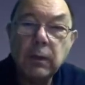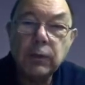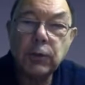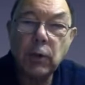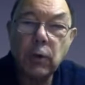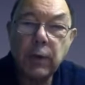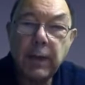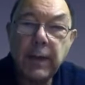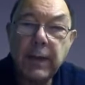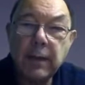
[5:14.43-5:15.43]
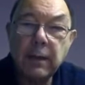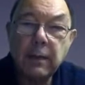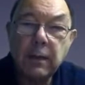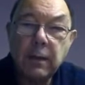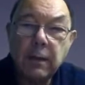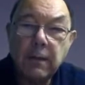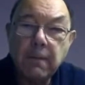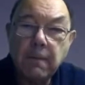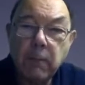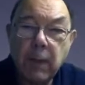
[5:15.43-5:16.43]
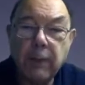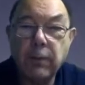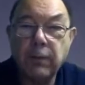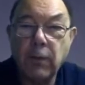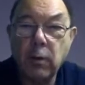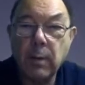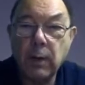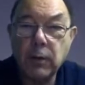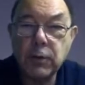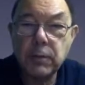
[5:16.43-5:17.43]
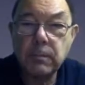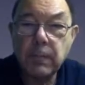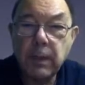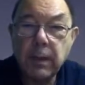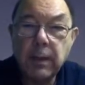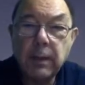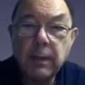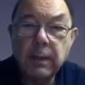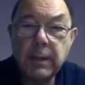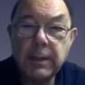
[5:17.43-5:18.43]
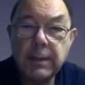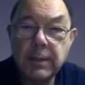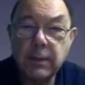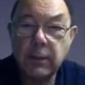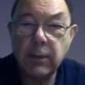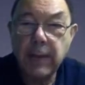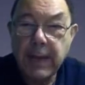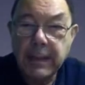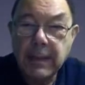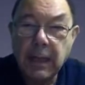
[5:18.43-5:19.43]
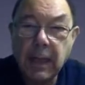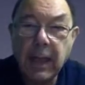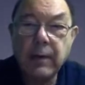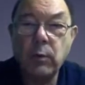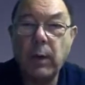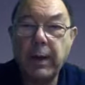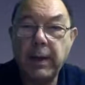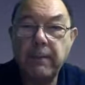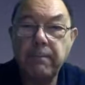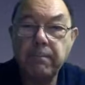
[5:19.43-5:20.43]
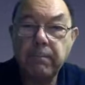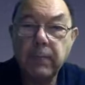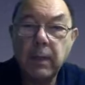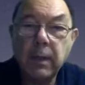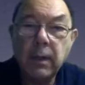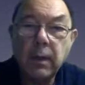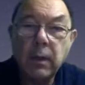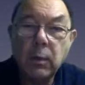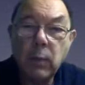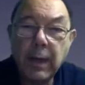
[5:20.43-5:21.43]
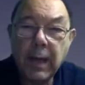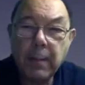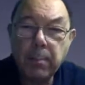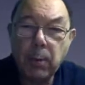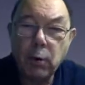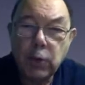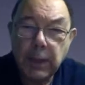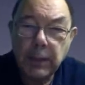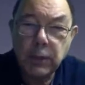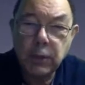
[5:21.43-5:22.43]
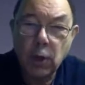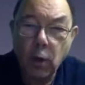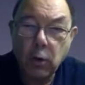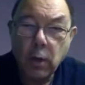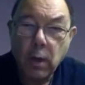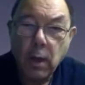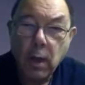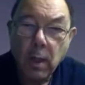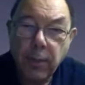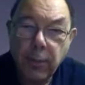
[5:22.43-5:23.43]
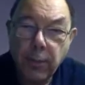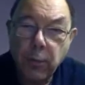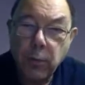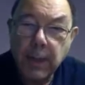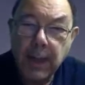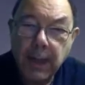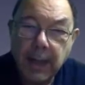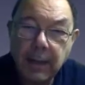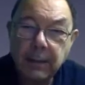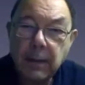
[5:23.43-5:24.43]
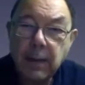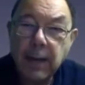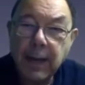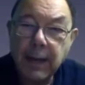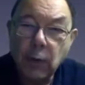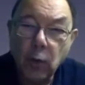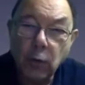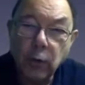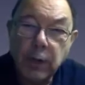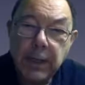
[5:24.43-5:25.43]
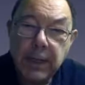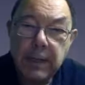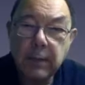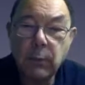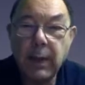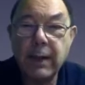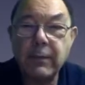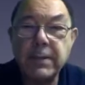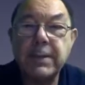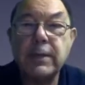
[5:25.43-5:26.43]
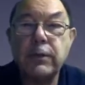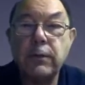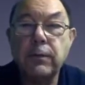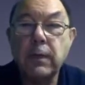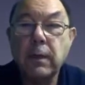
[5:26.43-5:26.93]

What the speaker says: So here we have the flow box. This is on an inclined wire. We are pushing stock through there, and underneath we have a set of